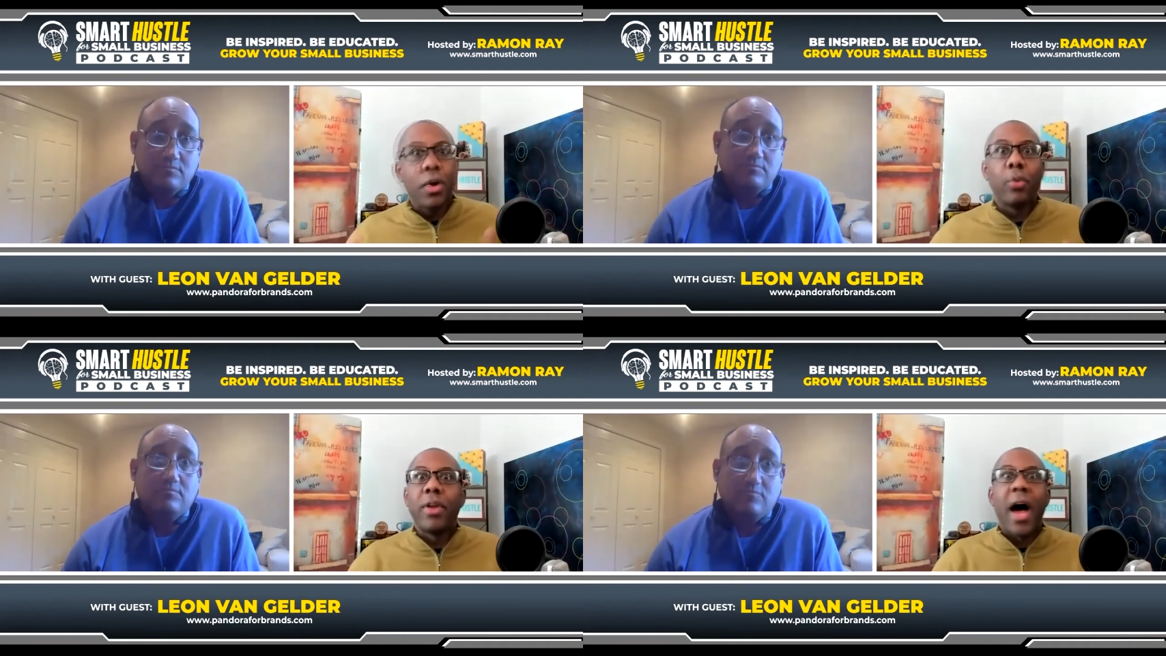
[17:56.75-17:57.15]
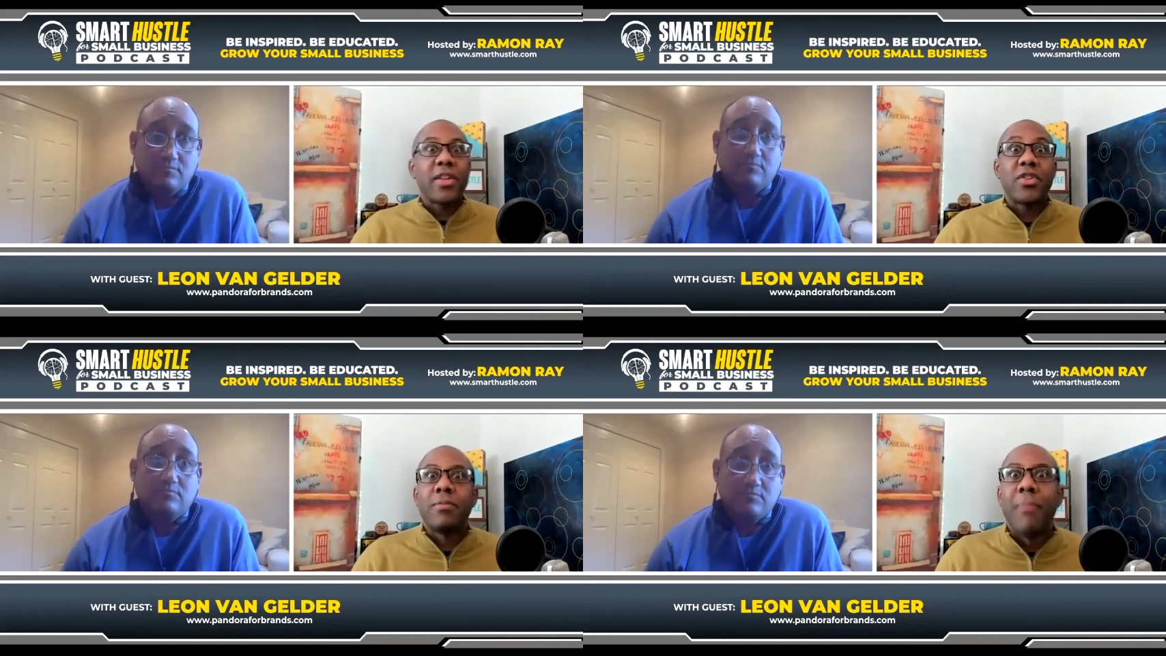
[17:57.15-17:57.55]
Speaker 1: Don't
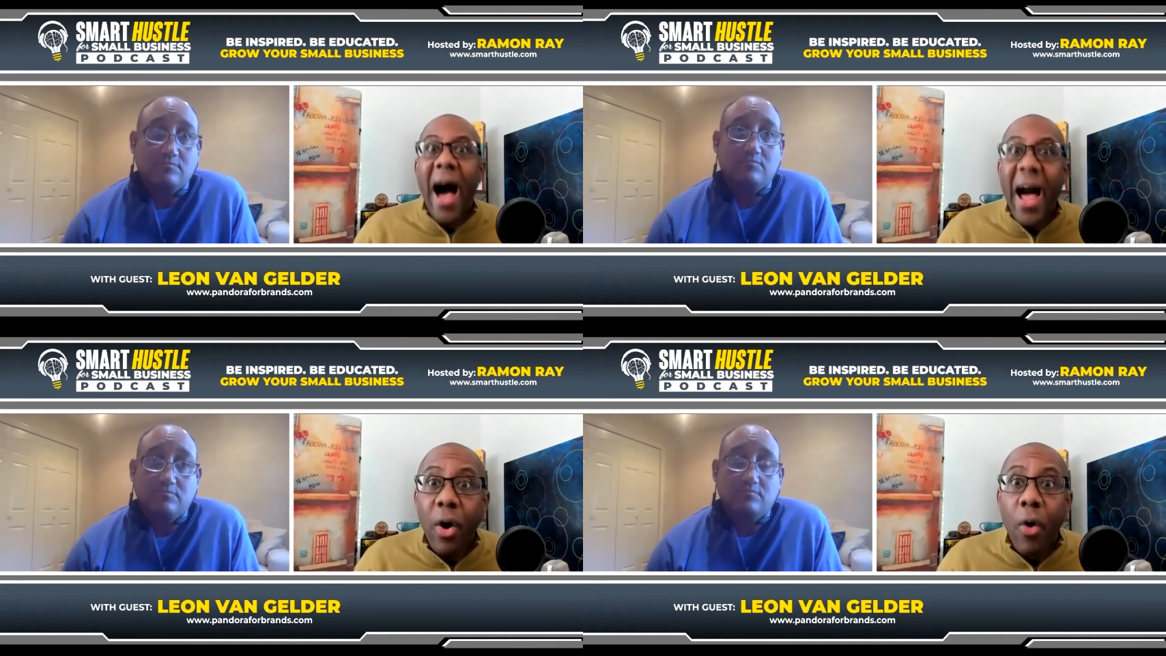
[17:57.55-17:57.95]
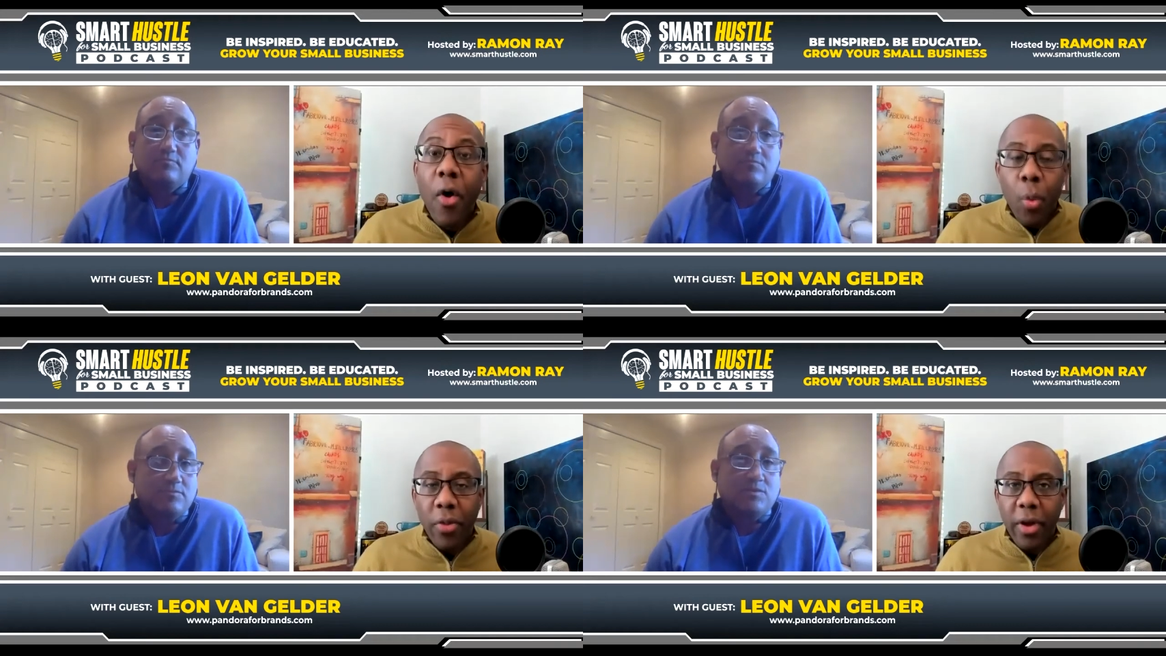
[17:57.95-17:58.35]
not smile
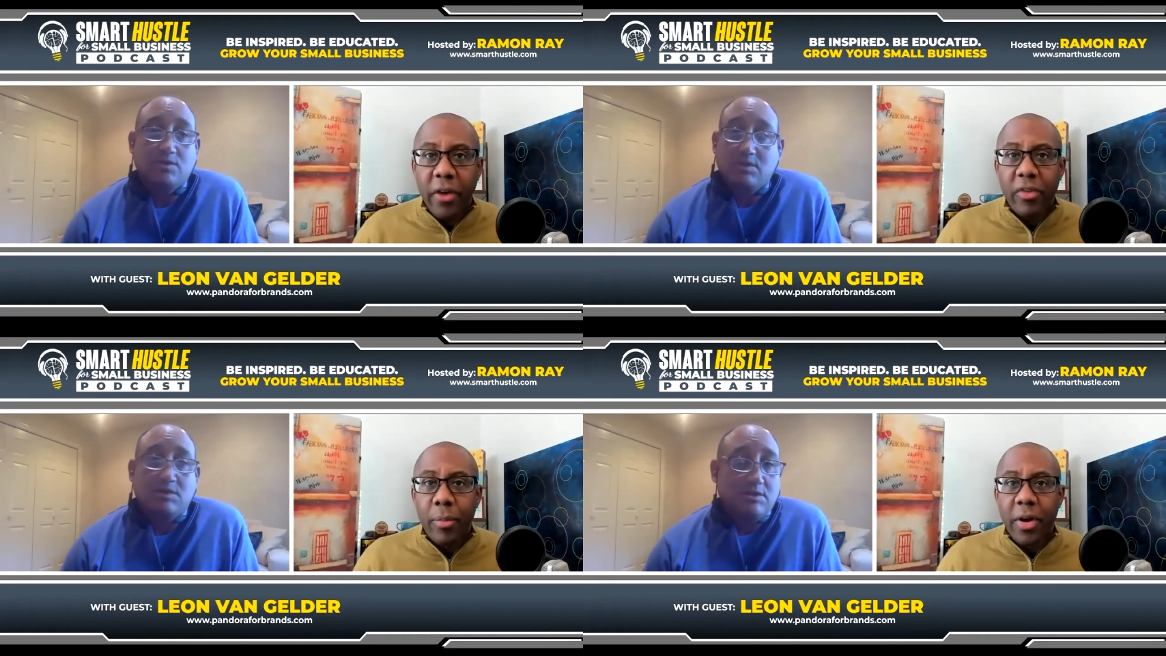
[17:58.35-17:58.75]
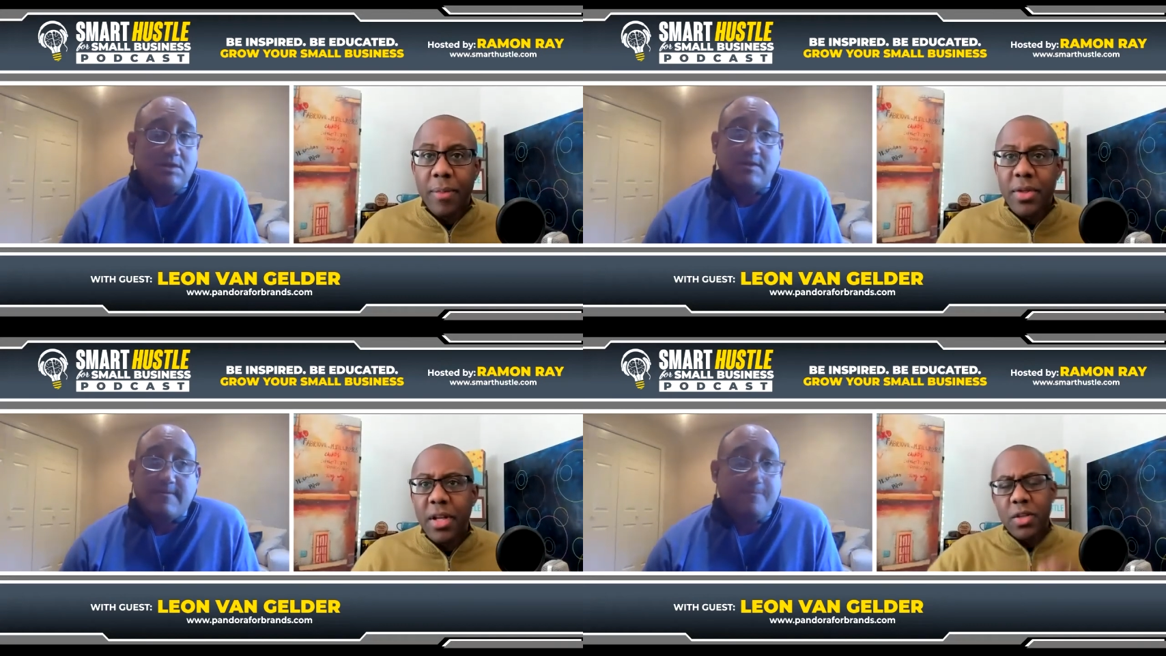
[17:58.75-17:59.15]
when the customer comes in.